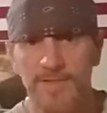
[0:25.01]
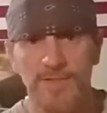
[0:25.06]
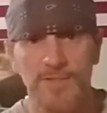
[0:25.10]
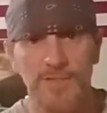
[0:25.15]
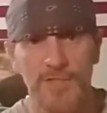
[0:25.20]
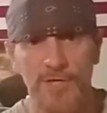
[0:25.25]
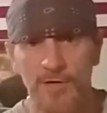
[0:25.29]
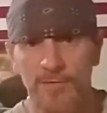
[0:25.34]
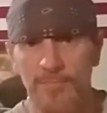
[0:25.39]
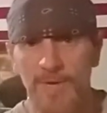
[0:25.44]

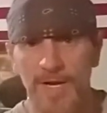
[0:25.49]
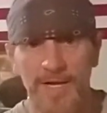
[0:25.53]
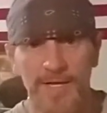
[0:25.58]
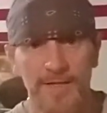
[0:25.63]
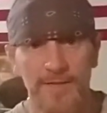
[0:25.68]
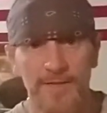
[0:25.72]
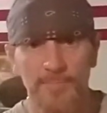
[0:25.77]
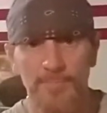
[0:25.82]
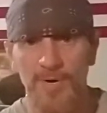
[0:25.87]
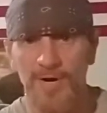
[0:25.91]

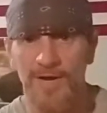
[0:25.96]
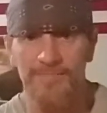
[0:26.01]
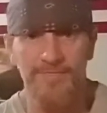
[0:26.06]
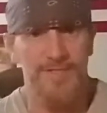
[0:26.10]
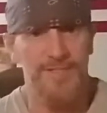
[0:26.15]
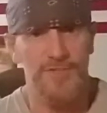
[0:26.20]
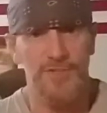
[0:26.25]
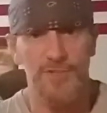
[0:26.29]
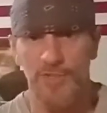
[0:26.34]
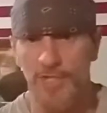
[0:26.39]
Jeremiah the
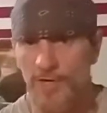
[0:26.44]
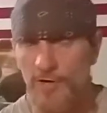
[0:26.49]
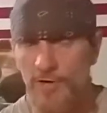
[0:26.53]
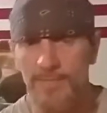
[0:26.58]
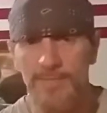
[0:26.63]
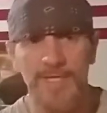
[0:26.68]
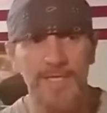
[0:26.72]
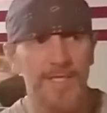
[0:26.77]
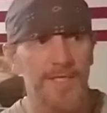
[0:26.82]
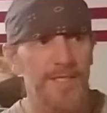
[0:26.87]
prophet
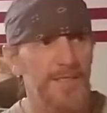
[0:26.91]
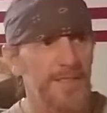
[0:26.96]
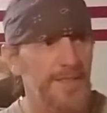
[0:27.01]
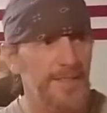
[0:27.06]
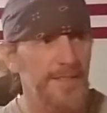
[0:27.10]
Jeremy.